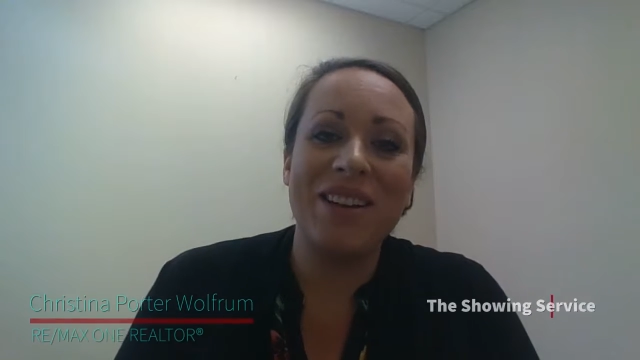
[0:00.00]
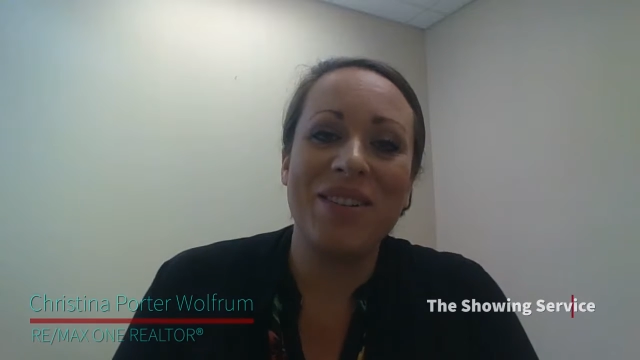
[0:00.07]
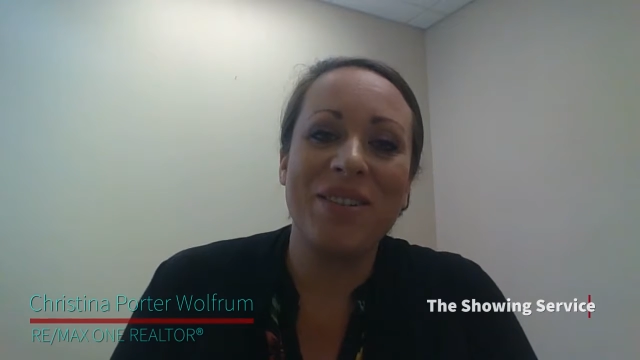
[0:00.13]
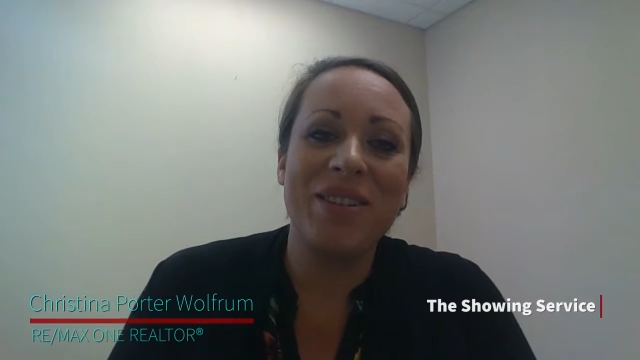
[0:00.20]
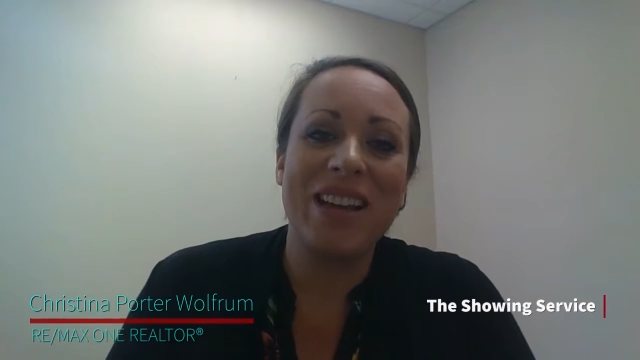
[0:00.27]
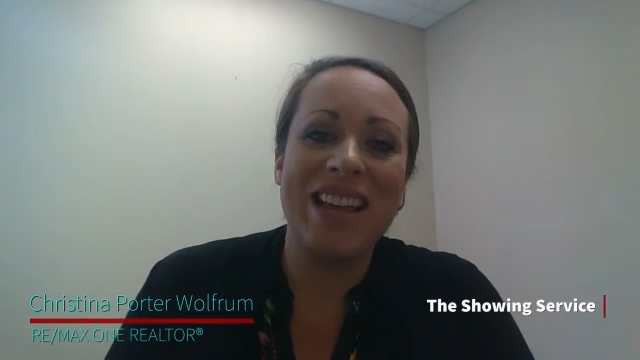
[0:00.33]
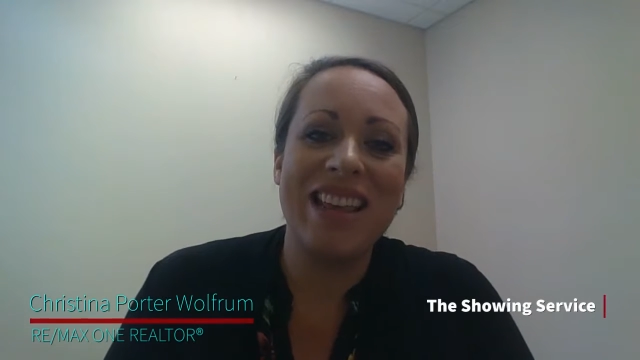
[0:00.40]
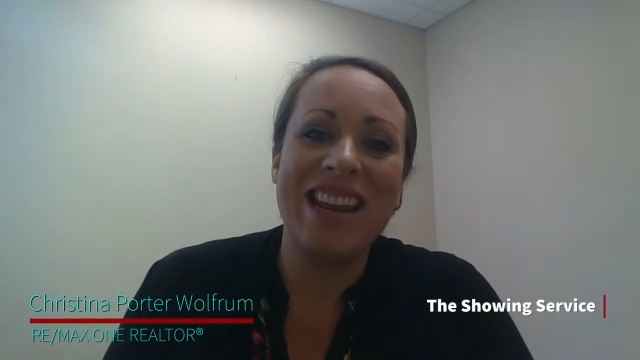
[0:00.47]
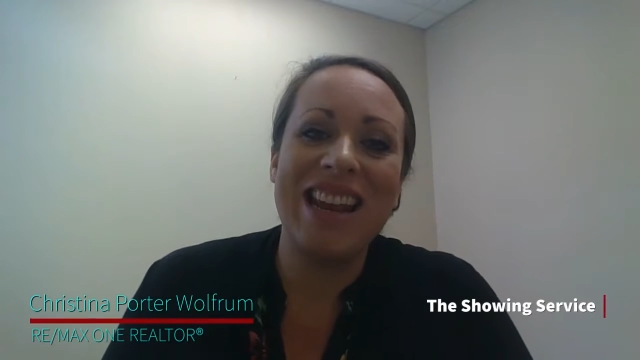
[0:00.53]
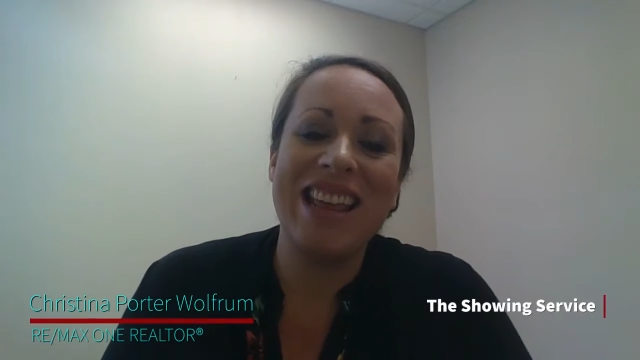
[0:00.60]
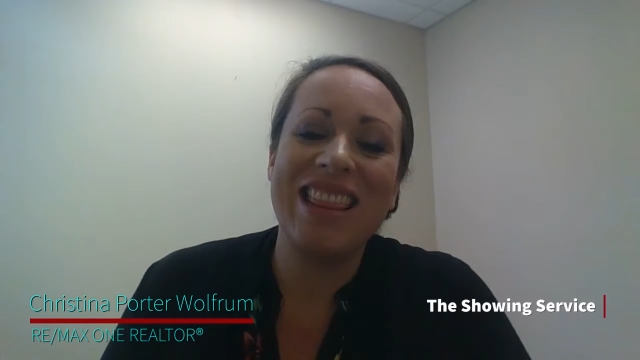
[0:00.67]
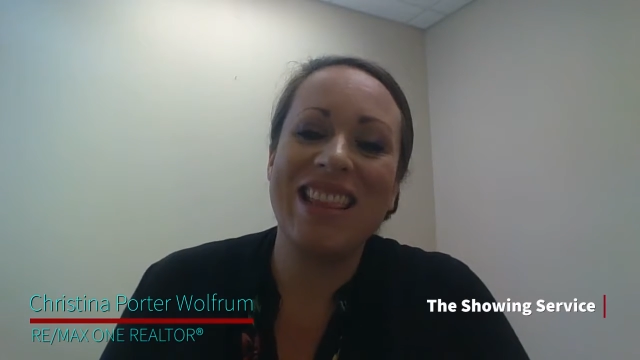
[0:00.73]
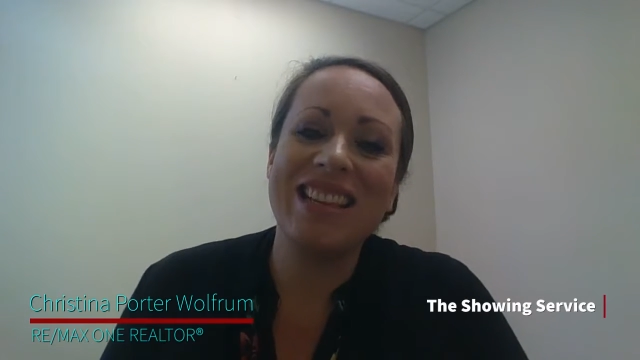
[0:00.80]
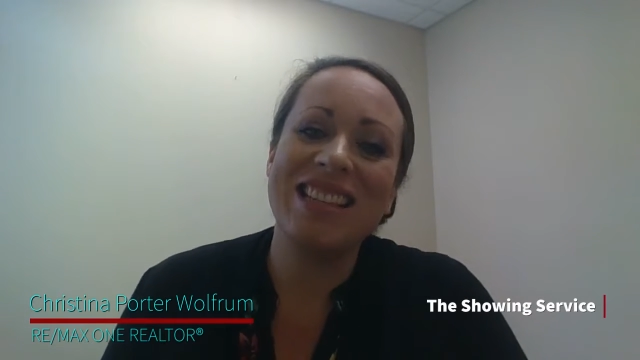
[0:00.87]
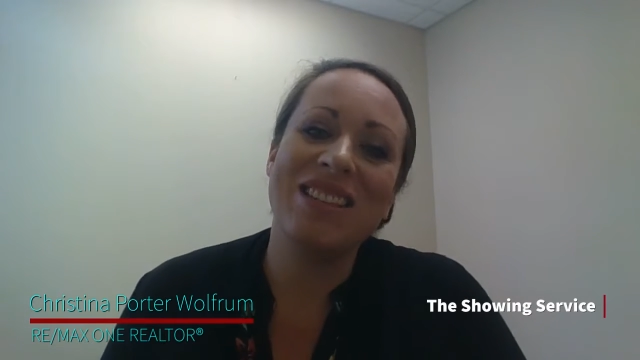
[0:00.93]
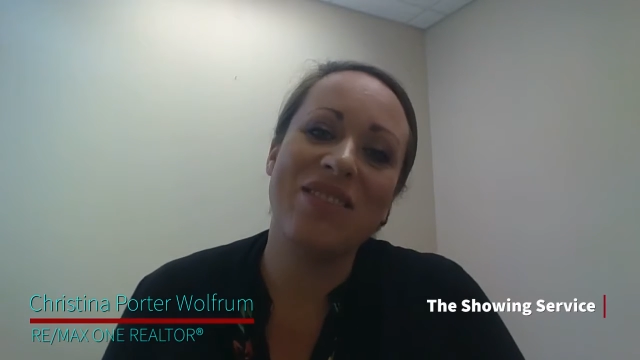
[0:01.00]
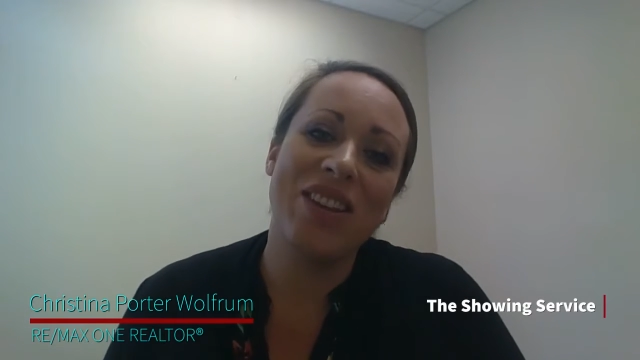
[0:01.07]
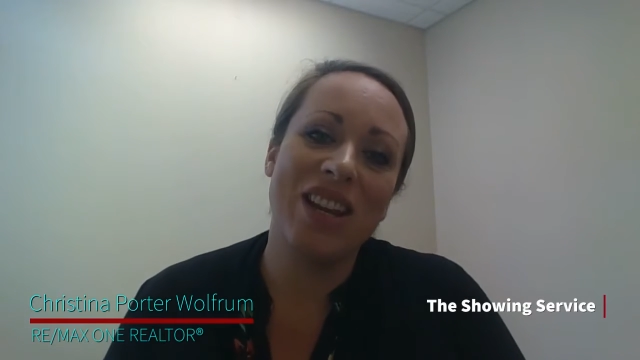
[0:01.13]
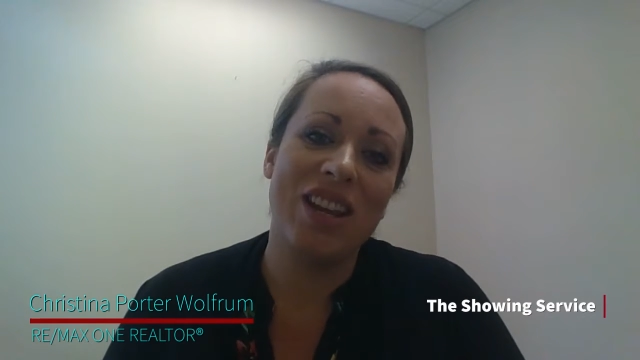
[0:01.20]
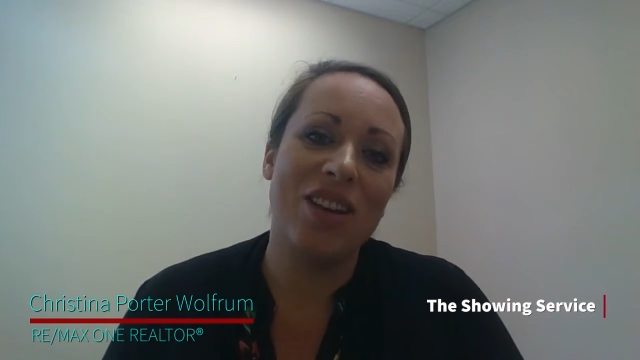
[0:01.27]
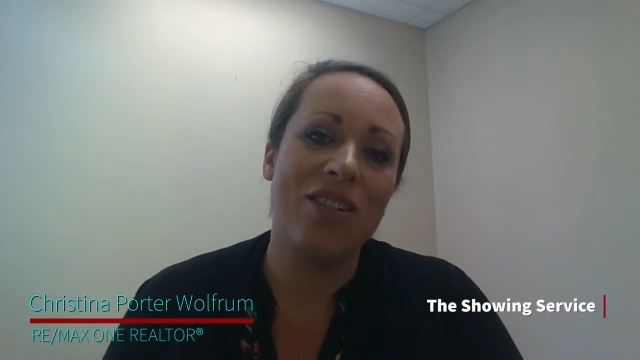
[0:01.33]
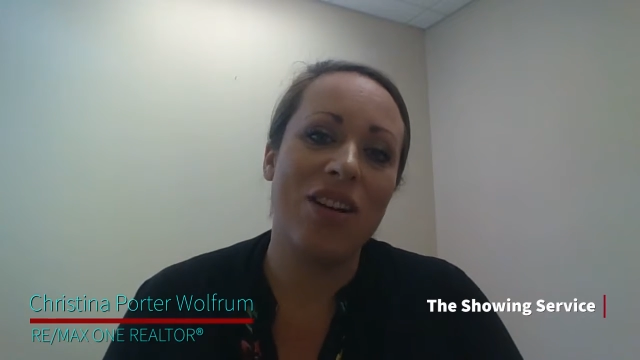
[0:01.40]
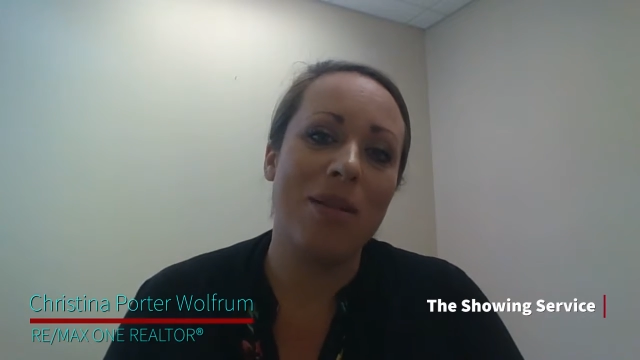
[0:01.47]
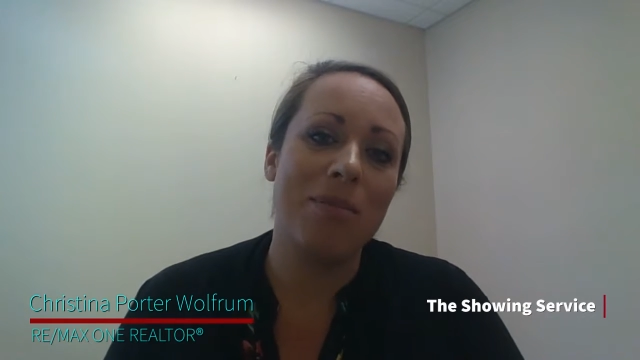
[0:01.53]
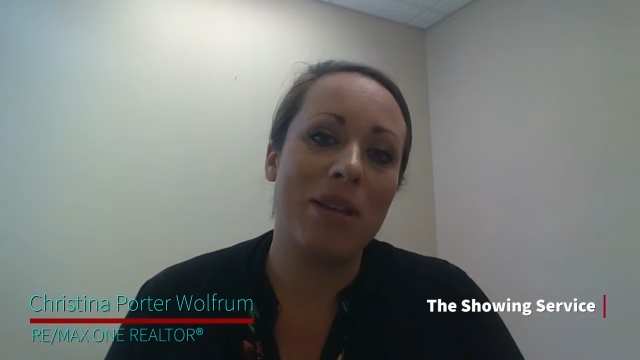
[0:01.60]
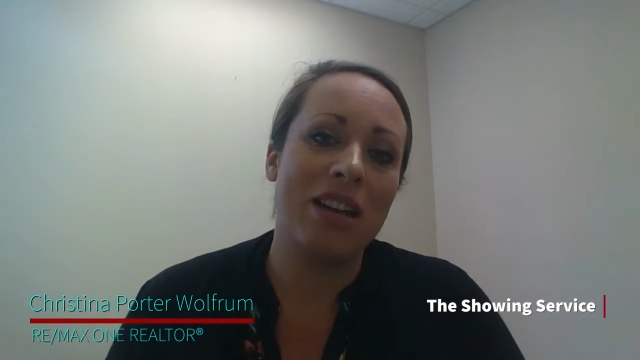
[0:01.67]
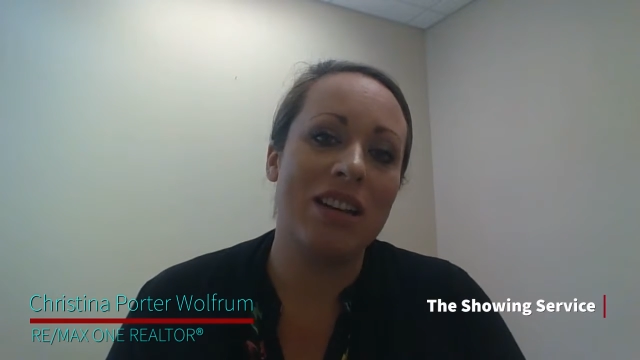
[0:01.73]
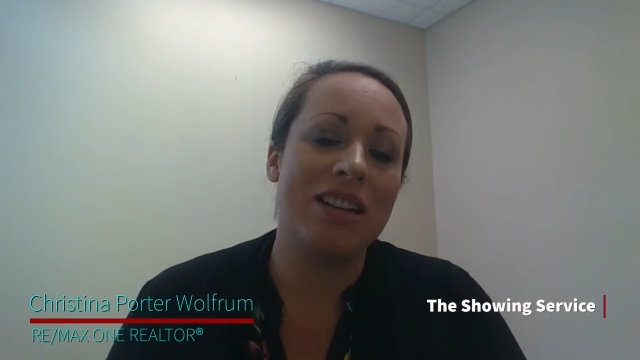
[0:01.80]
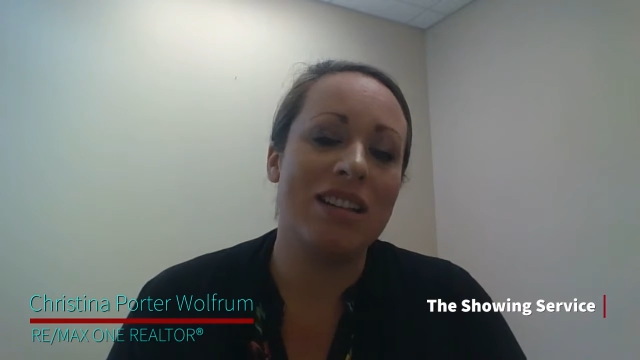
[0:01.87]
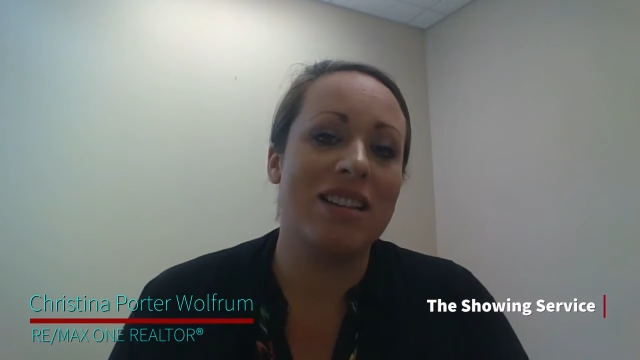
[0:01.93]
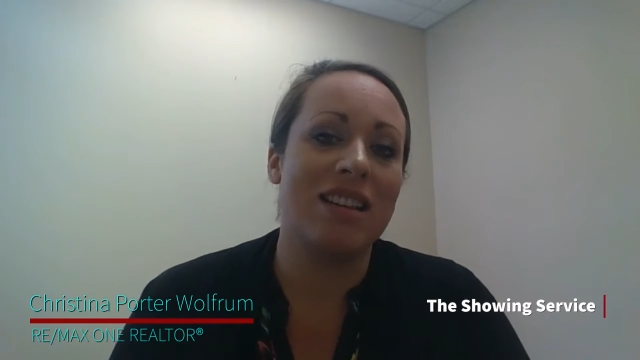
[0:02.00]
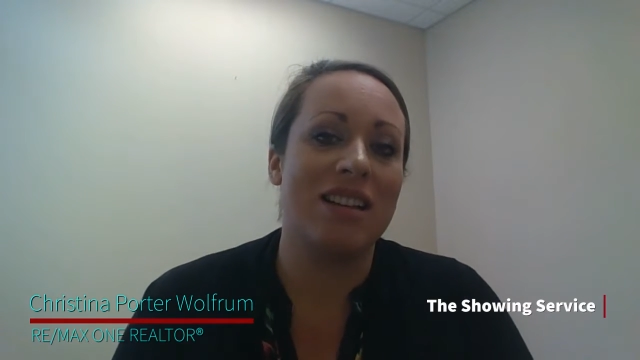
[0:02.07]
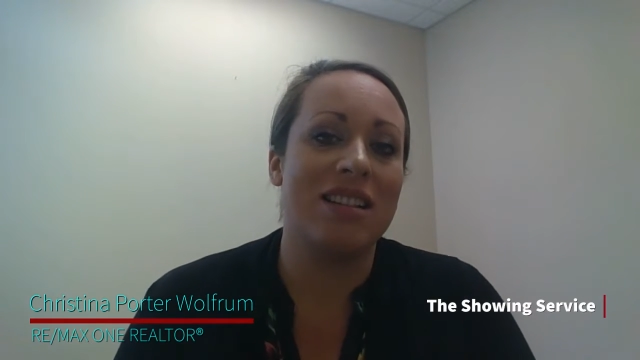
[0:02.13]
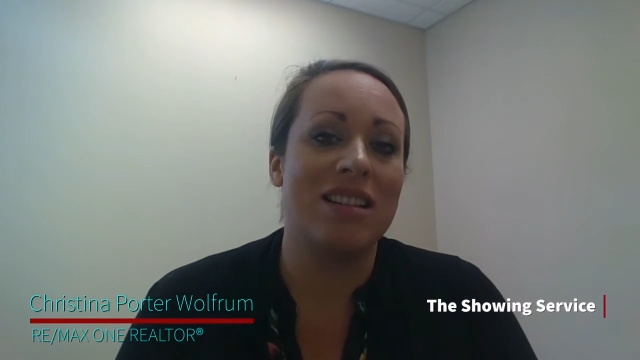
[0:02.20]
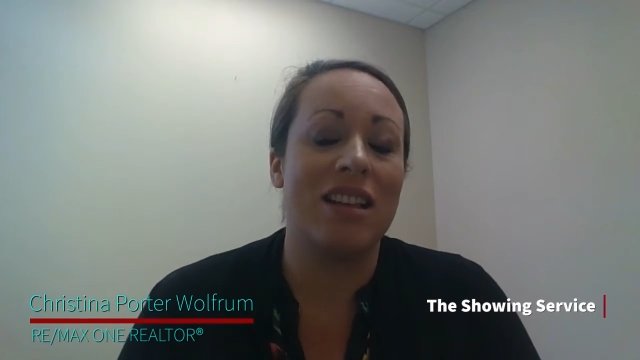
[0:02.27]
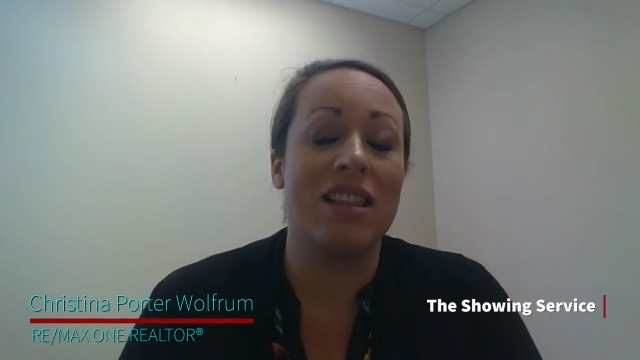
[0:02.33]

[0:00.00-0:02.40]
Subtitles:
in this video, I'm going to discuss